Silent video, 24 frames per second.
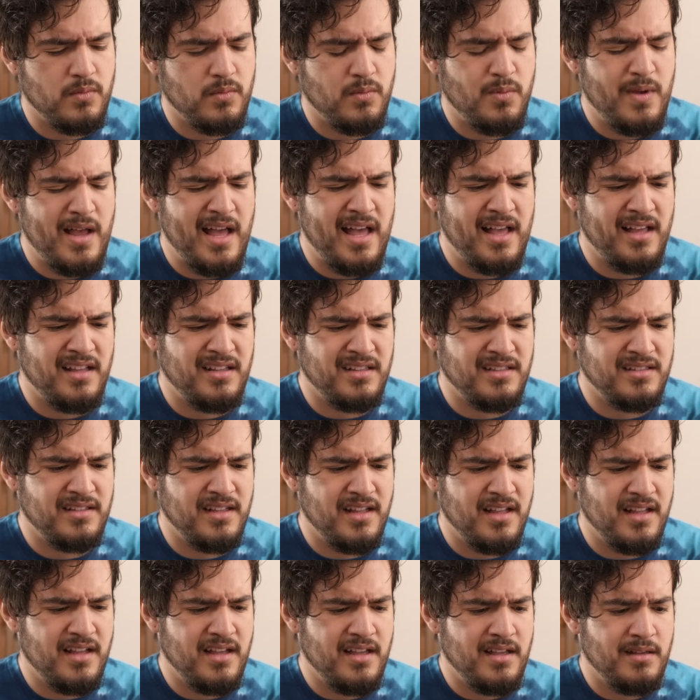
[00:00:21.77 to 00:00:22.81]

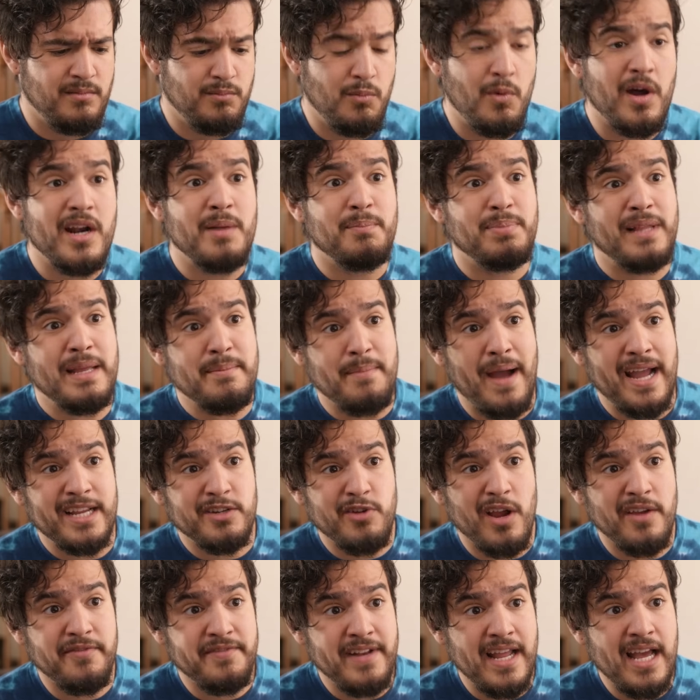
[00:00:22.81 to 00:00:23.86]
Well, wanna play
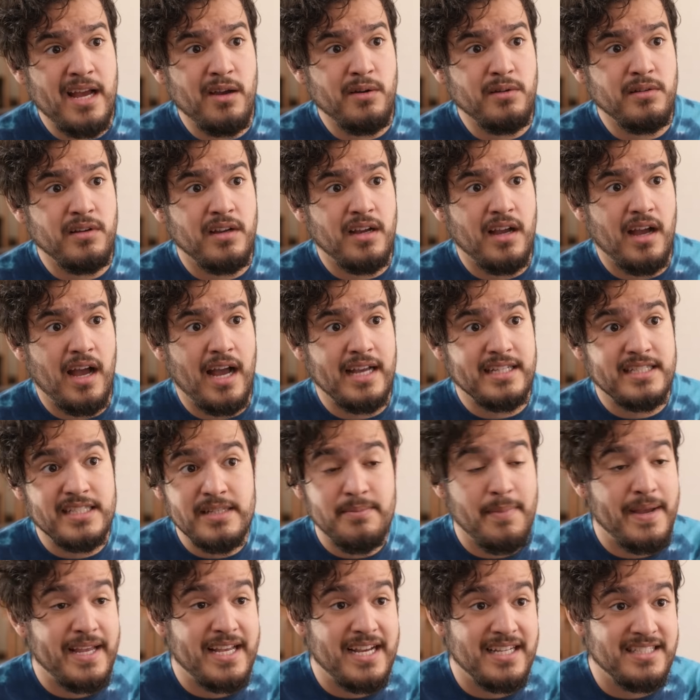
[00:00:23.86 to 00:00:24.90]
Minecraft now? I
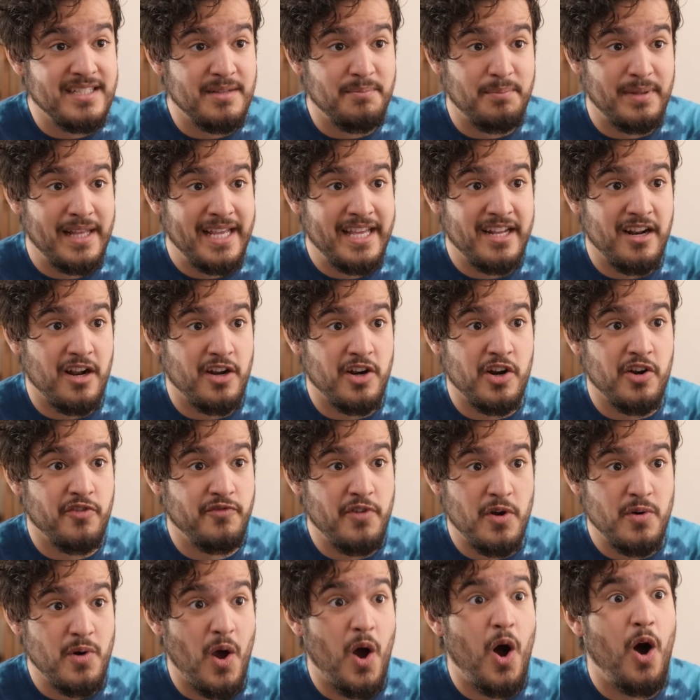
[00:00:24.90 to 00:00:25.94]
see my cousin play it on her
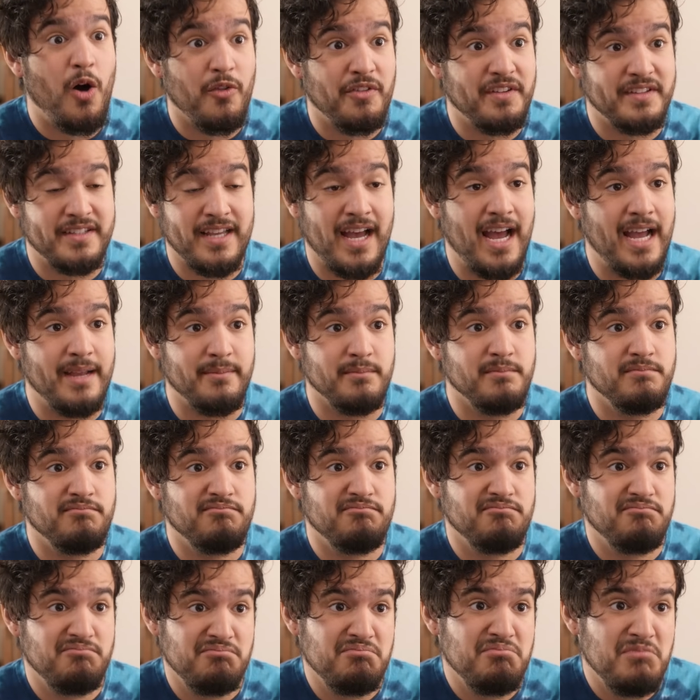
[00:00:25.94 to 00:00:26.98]
phone all the time.
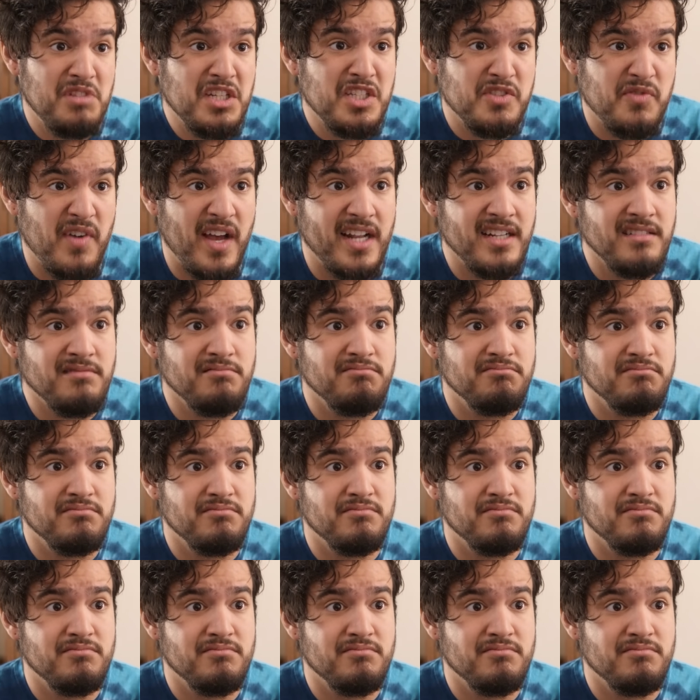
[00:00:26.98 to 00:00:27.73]
Looks fun.